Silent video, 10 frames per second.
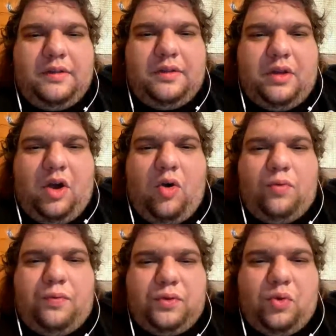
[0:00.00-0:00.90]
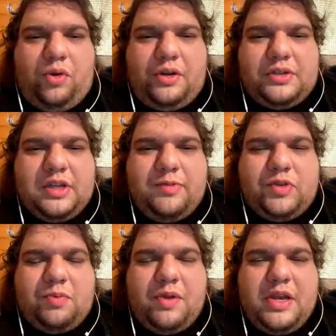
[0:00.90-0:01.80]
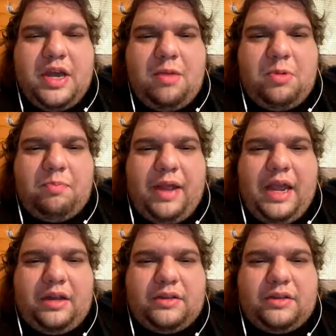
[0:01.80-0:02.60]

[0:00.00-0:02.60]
the old Florida seems to be coming back.